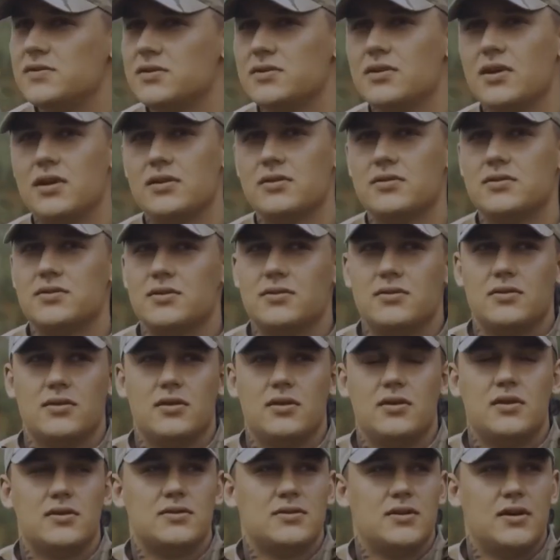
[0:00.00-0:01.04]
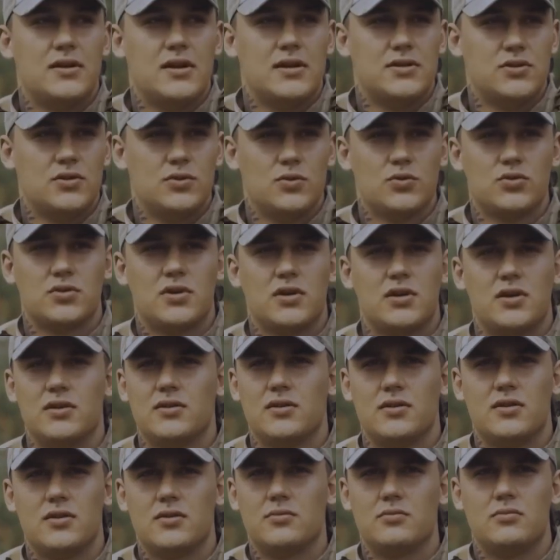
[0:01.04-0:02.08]
There is not always a hot shower
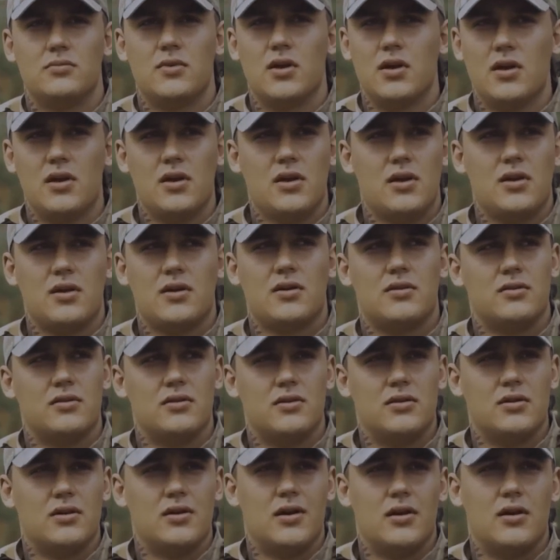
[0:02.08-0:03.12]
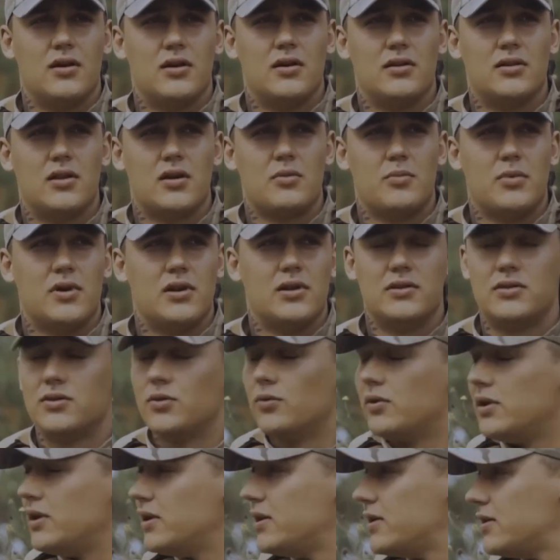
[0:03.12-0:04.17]
or a normal
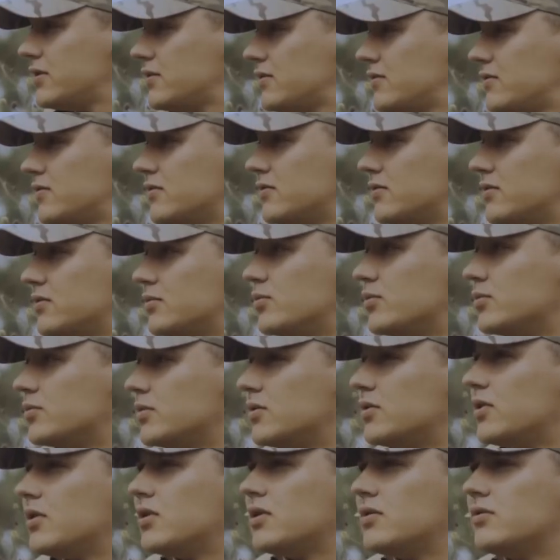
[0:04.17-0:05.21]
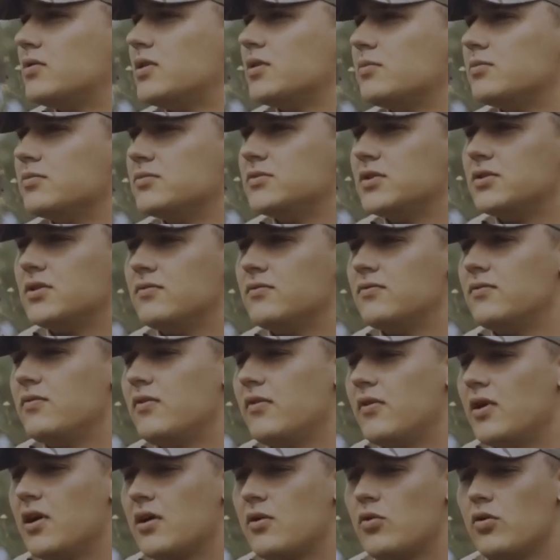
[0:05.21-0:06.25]
toilet. You have to live in a
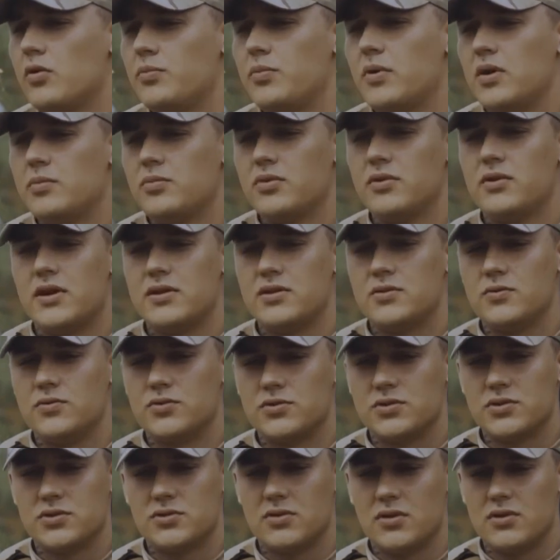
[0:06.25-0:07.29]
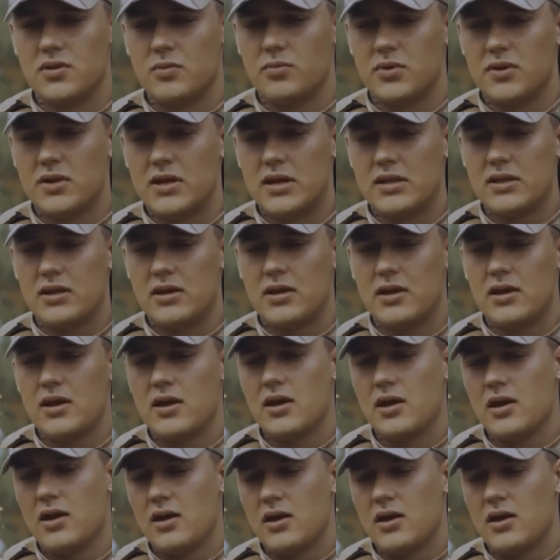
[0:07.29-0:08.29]
trench, eat something incomprehensible.